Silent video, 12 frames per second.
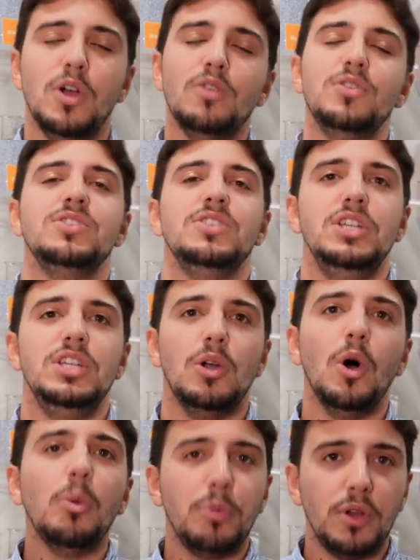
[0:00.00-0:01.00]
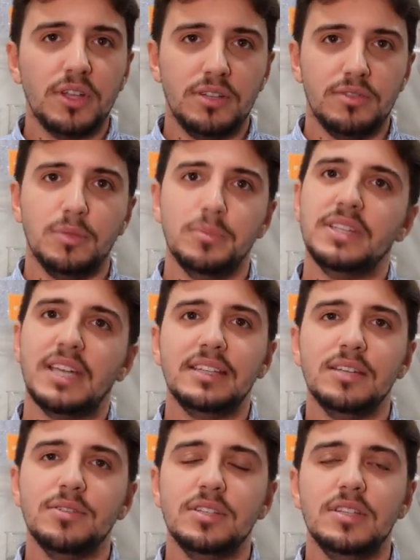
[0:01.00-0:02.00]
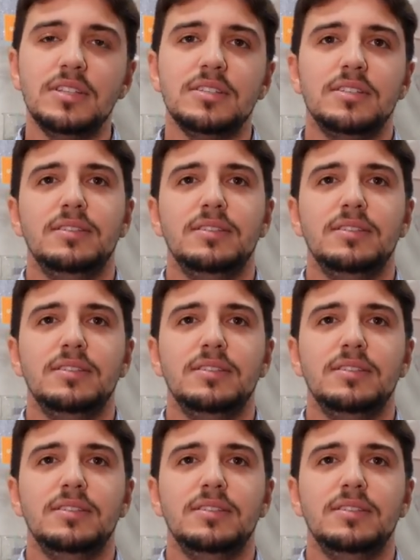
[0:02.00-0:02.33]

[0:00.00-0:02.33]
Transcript: oversee all product development activities,